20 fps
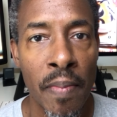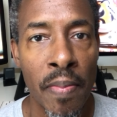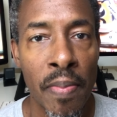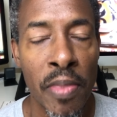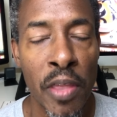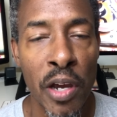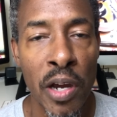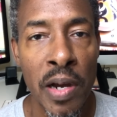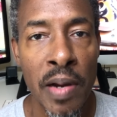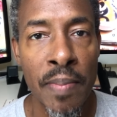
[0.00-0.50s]

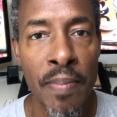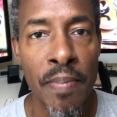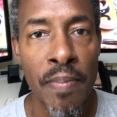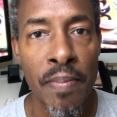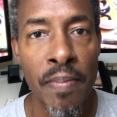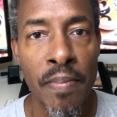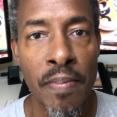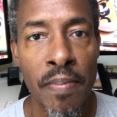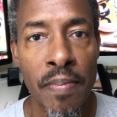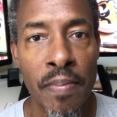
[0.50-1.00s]
the
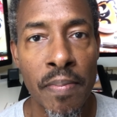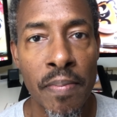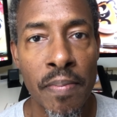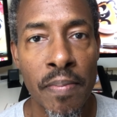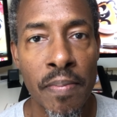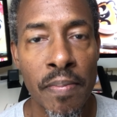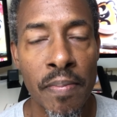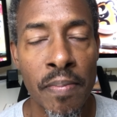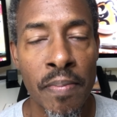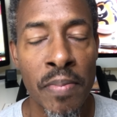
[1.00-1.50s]

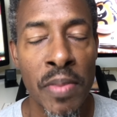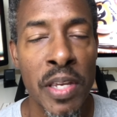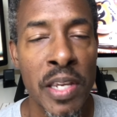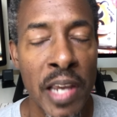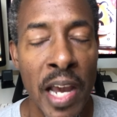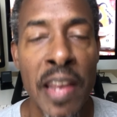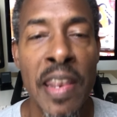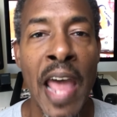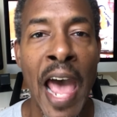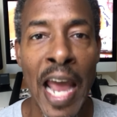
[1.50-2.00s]

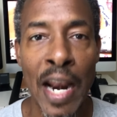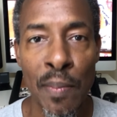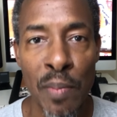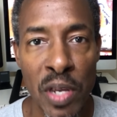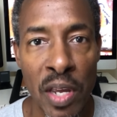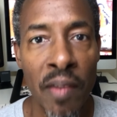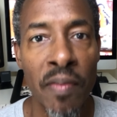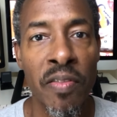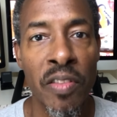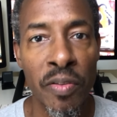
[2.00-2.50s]
anatomy
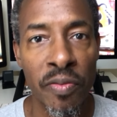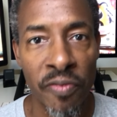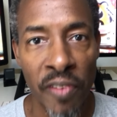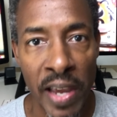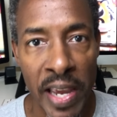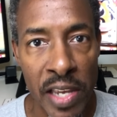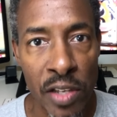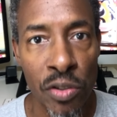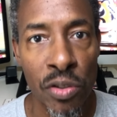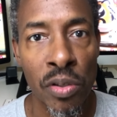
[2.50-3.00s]
of the
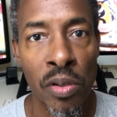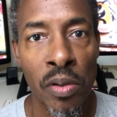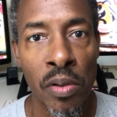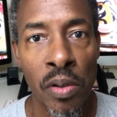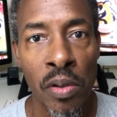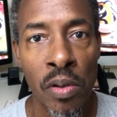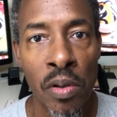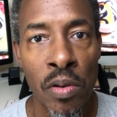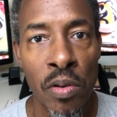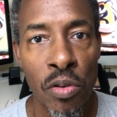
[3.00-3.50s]
face.
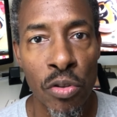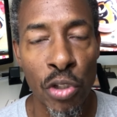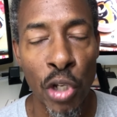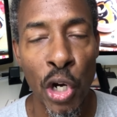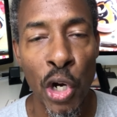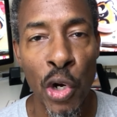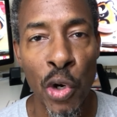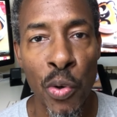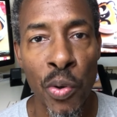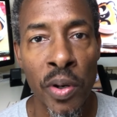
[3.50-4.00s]

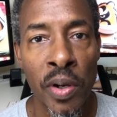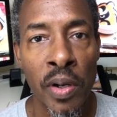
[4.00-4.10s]
So